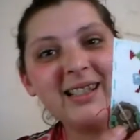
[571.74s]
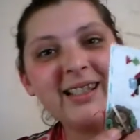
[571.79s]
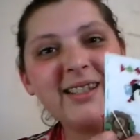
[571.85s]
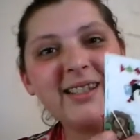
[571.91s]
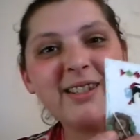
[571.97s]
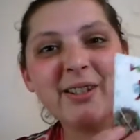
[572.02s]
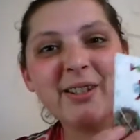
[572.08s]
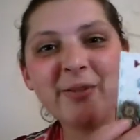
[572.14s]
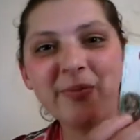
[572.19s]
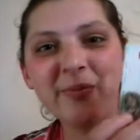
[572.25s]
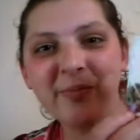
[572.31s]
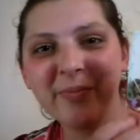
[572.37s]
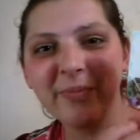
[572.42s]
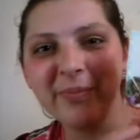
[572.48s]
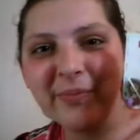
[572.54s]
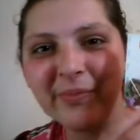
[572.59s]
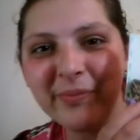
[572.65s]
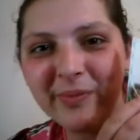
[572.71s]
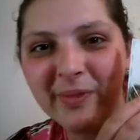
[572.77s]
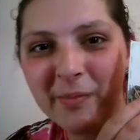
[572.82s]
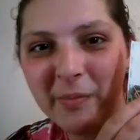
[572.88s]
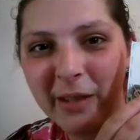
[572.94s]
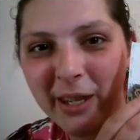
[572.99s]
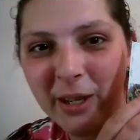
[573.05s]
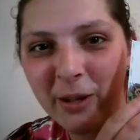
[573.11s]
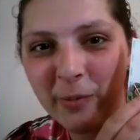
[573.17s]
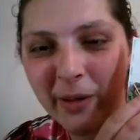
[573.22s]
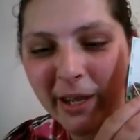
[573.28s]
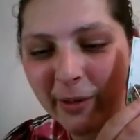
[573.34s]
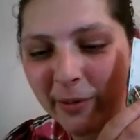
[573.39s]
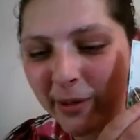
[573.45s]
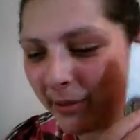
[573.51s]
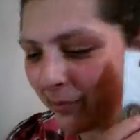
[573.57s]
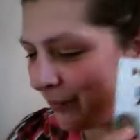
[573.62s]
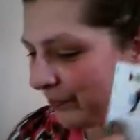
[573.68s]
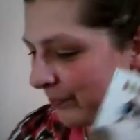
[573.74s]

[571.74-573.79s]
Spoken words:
So, my cute penguin.